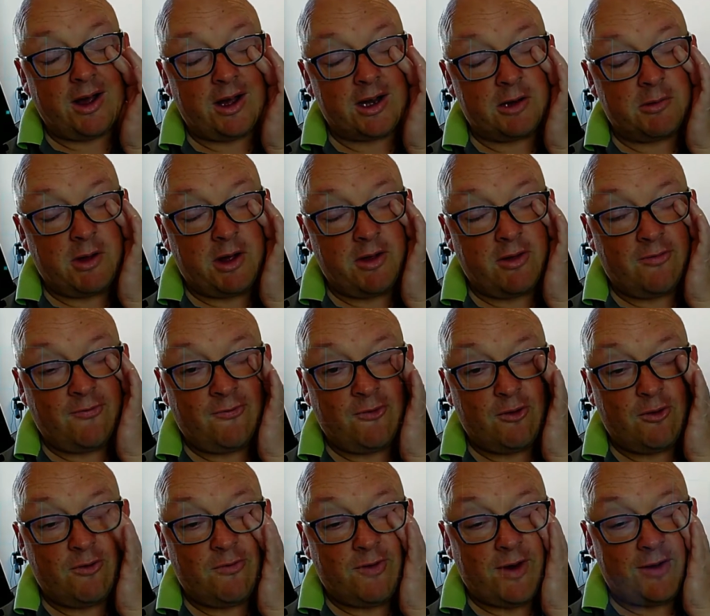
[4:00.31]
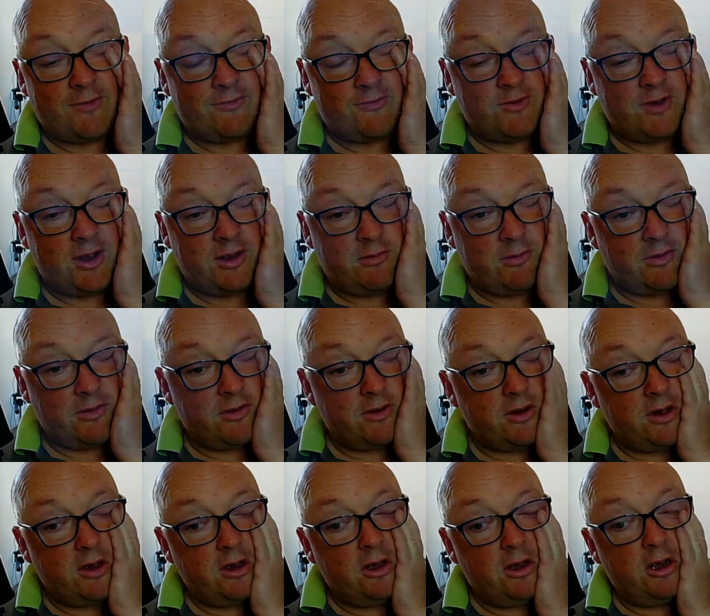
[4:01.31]
had about 4 or 5 dreams,
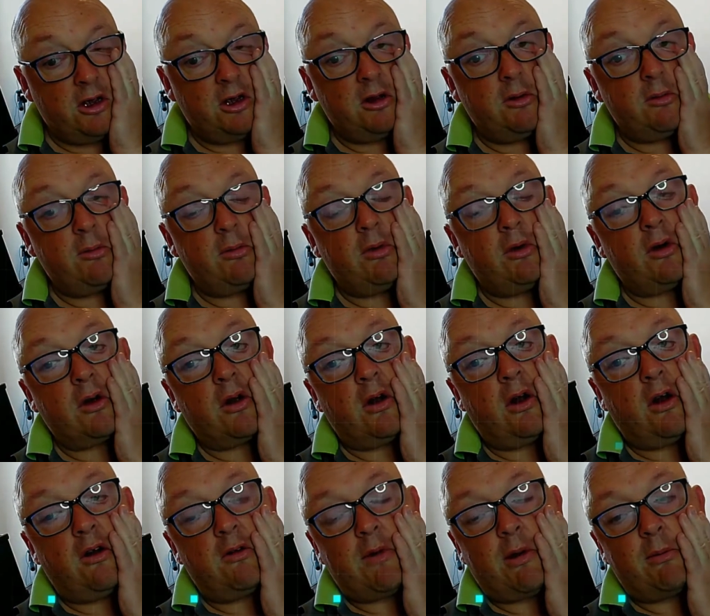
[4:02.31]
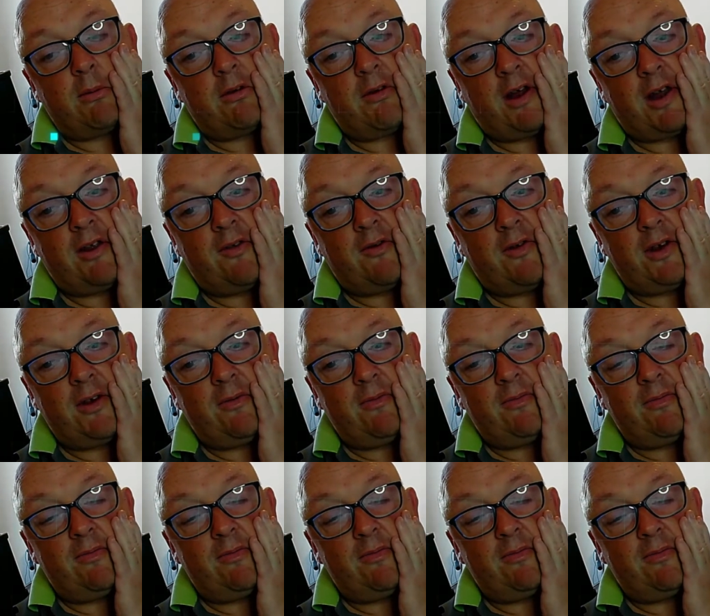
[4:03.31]
but can't remember any of it.